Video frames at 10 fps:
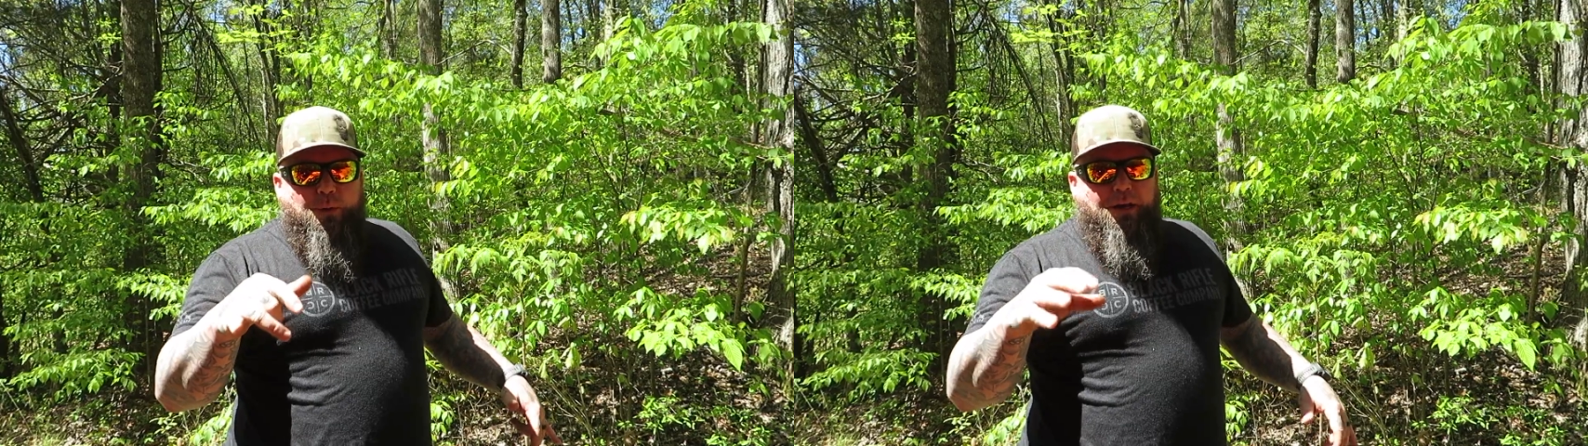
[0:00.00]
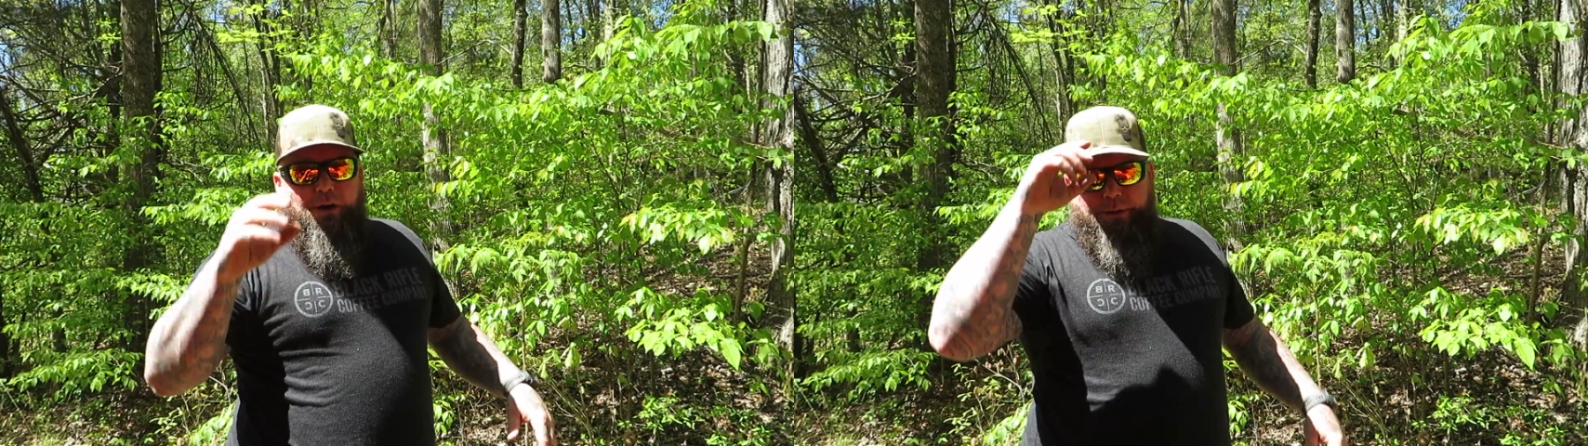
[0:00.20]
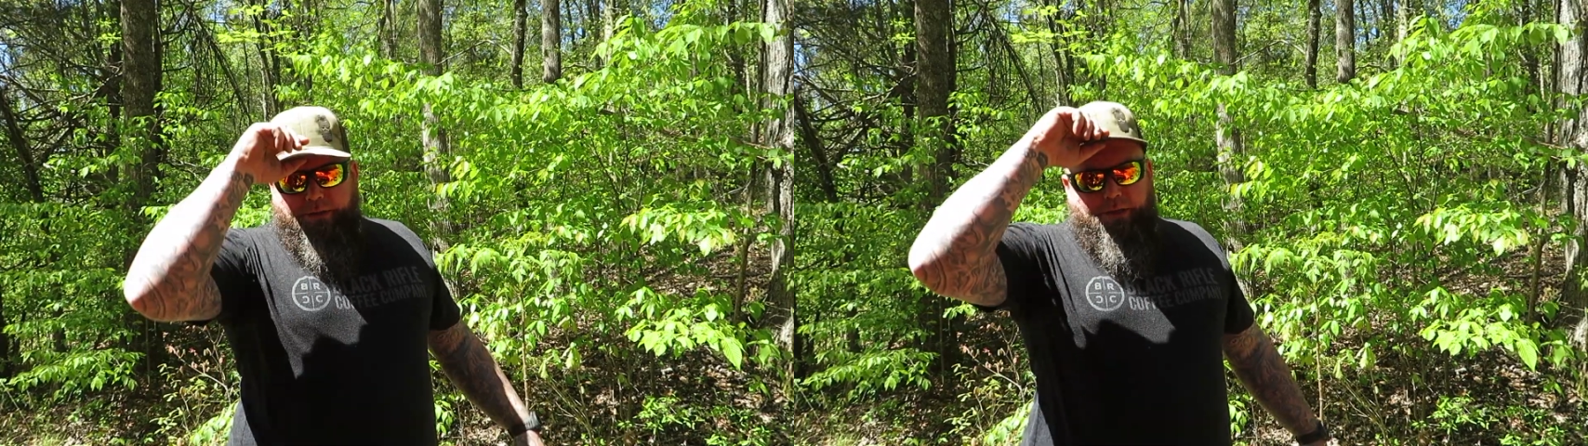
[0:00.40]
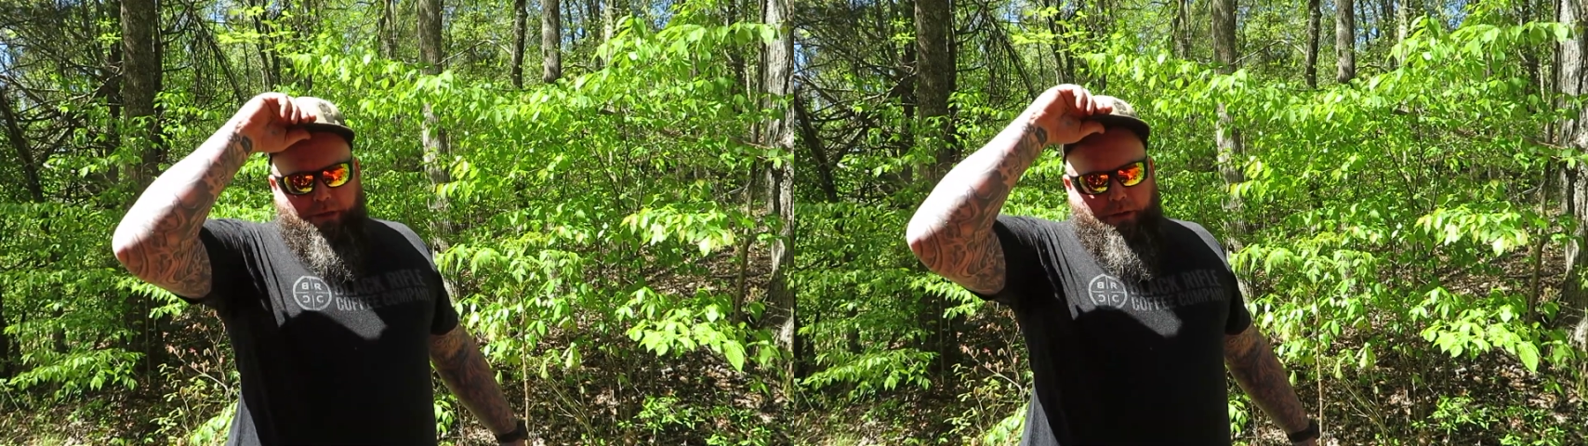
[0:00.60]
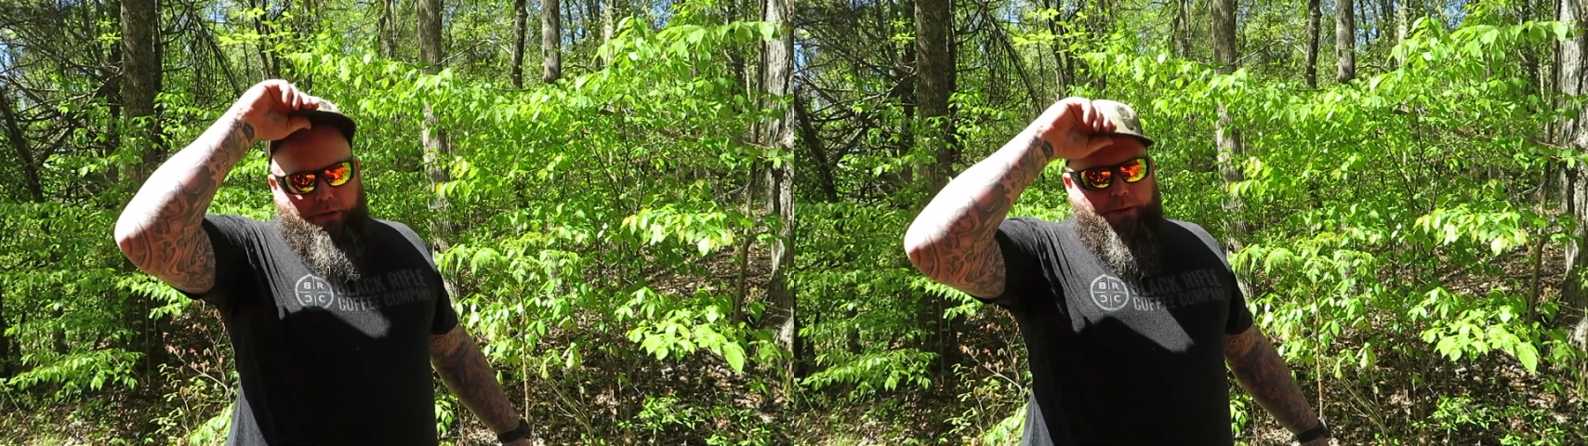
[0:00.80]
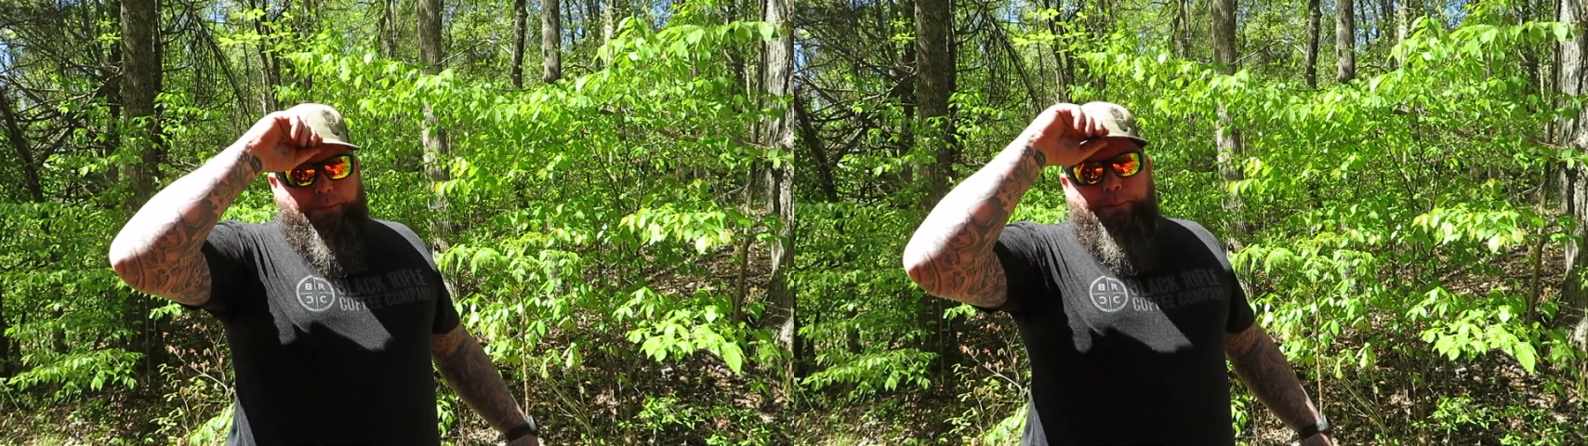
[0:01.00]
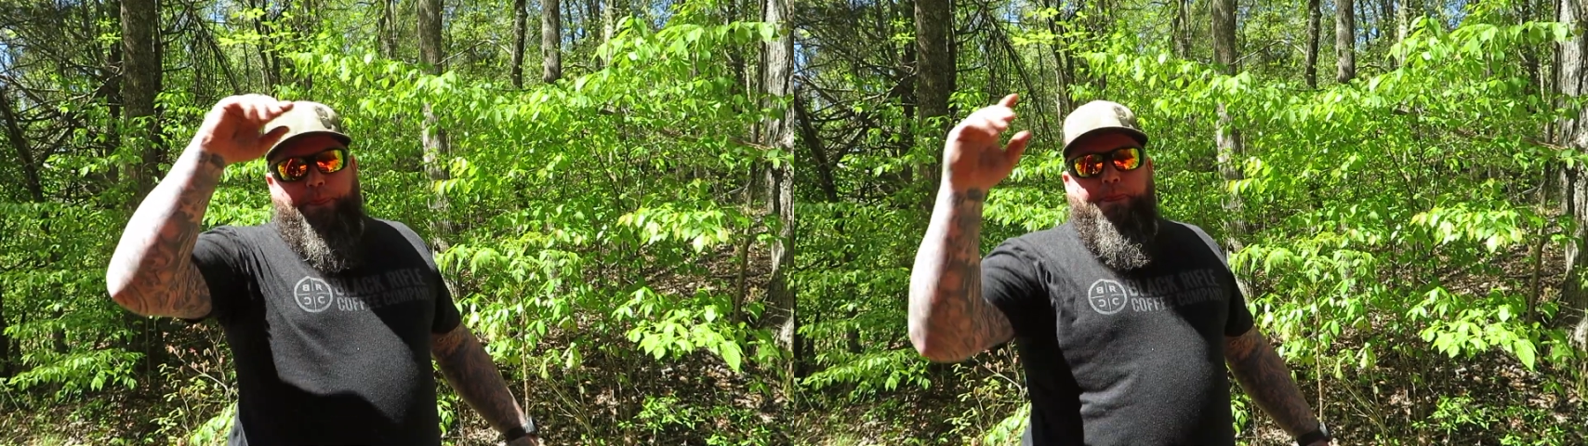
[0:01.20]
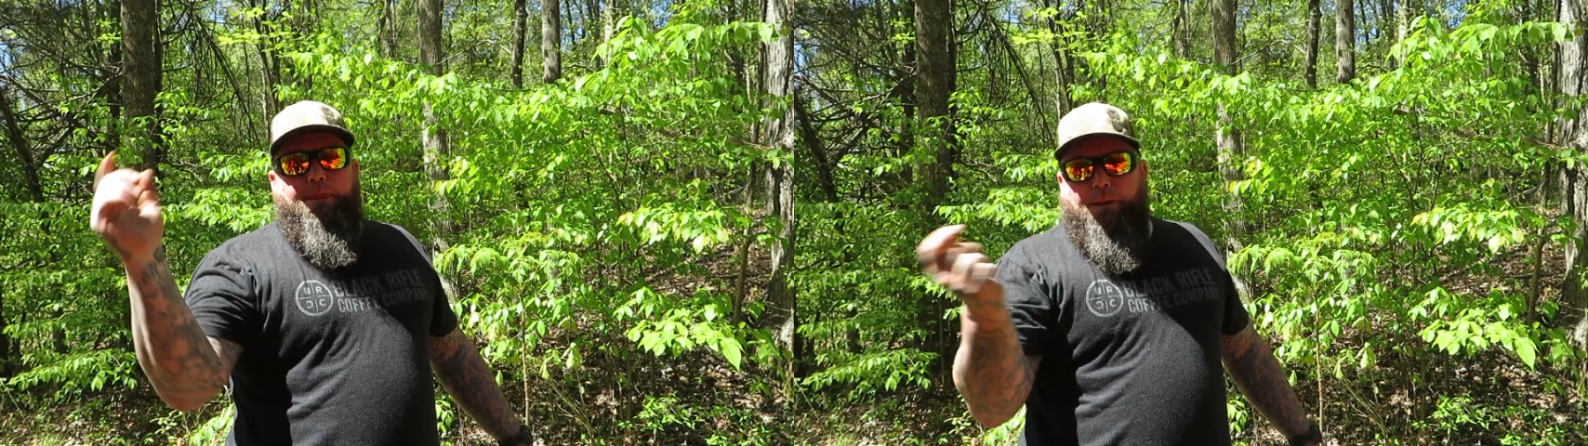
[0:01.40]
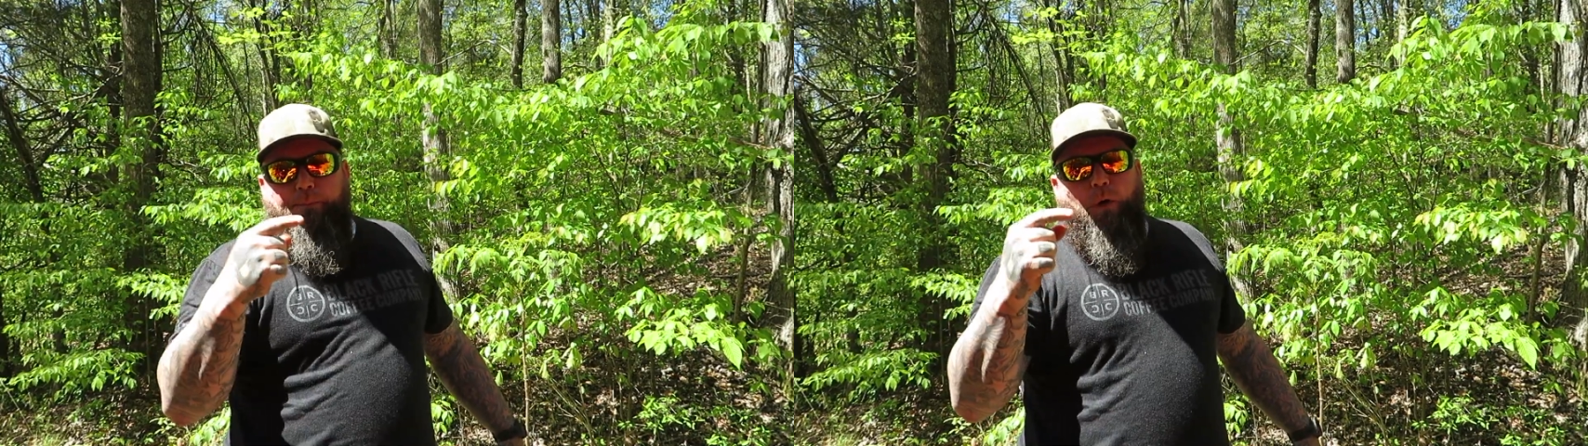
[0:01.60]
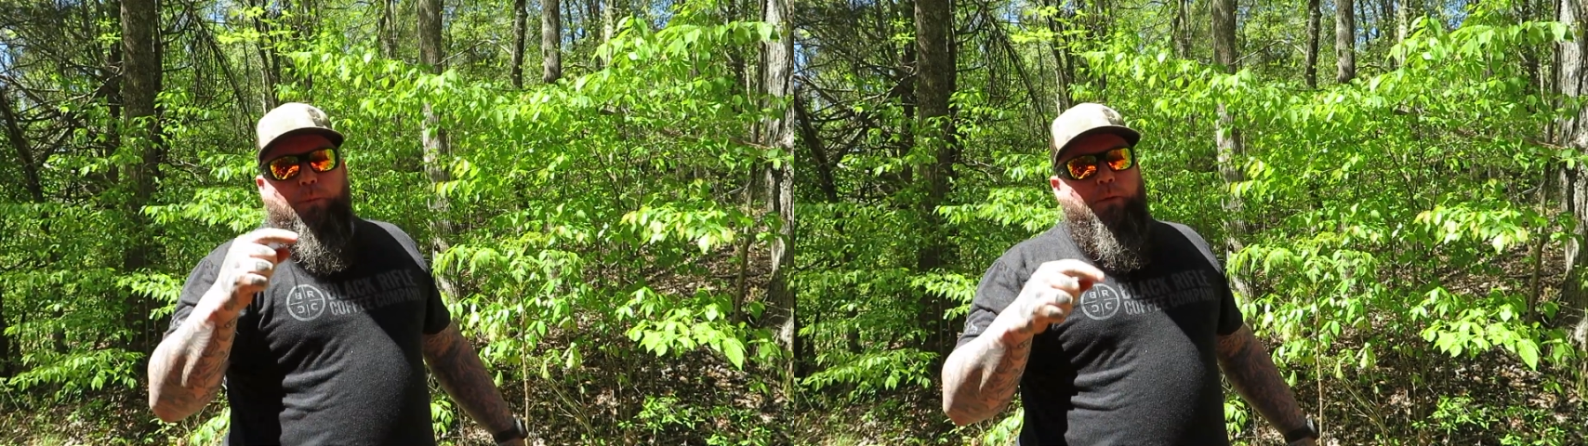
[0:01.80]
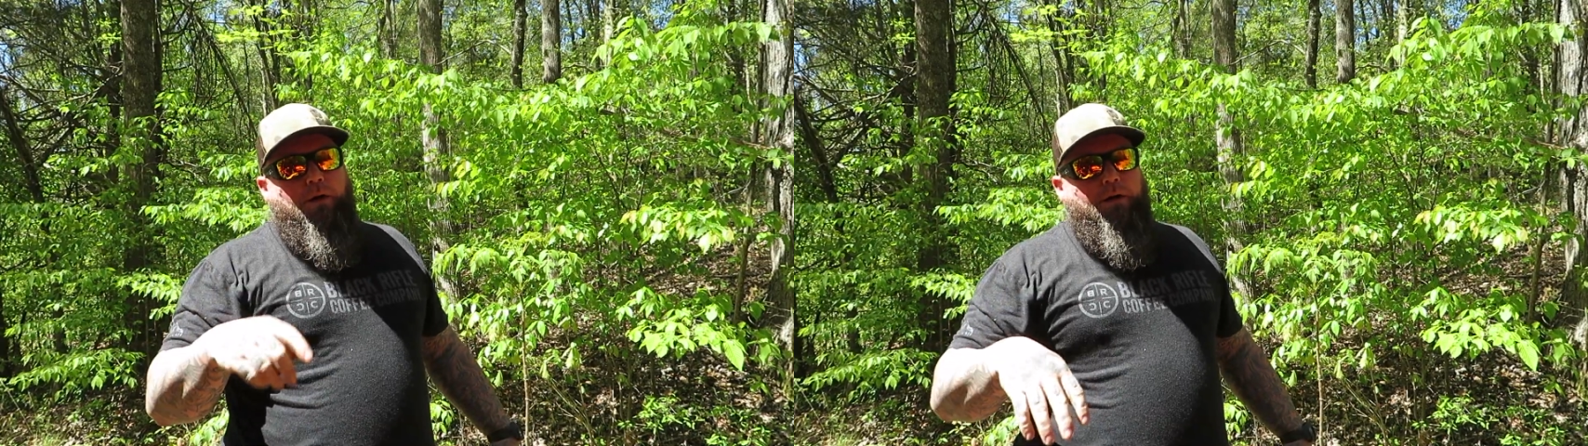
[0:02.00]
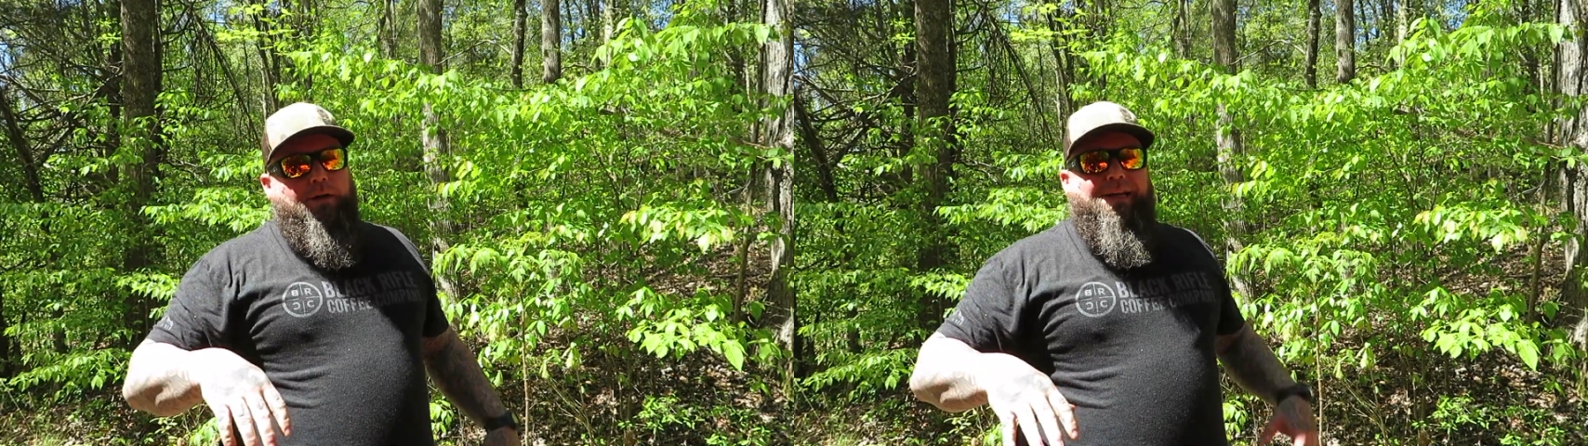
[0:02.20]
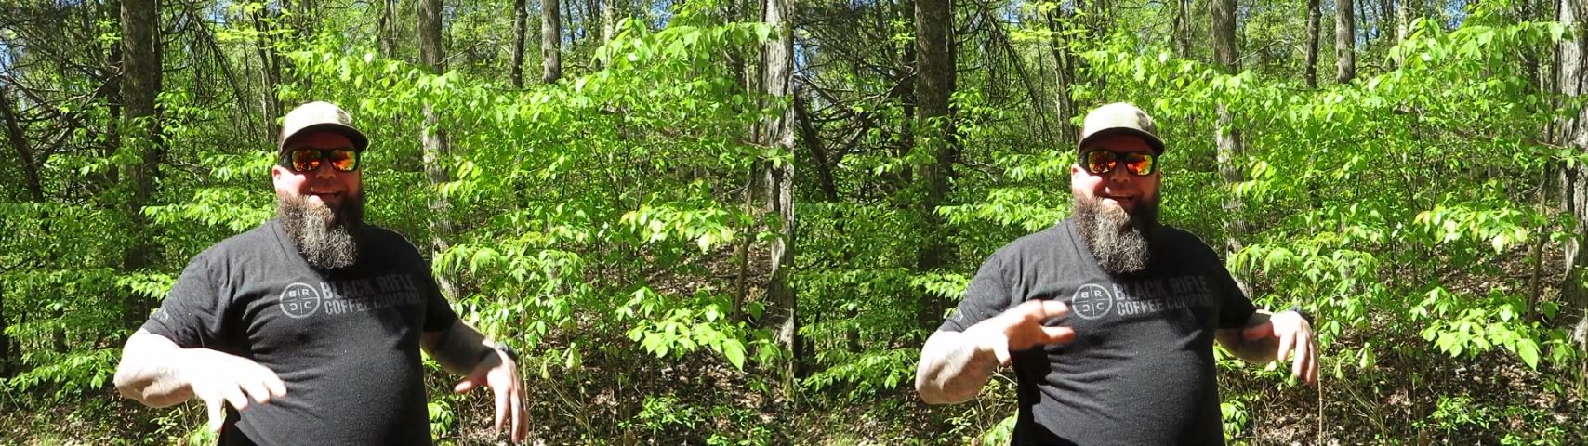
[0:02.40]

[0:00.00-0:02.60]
we go into the pole barn